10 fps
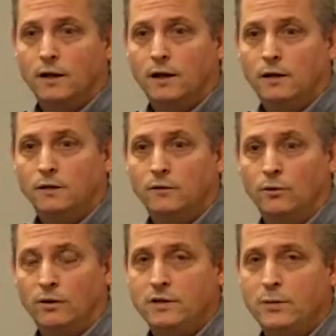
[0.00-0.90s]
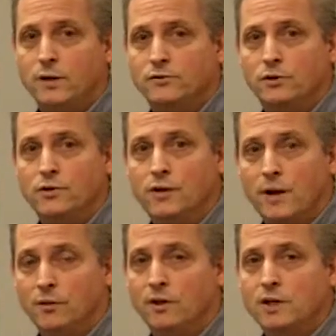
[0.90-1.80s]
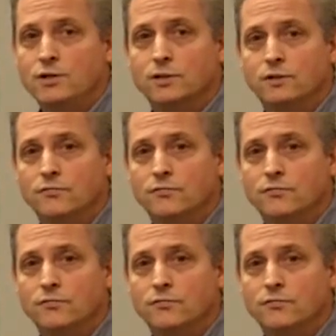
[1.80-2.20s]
It really depends on your application.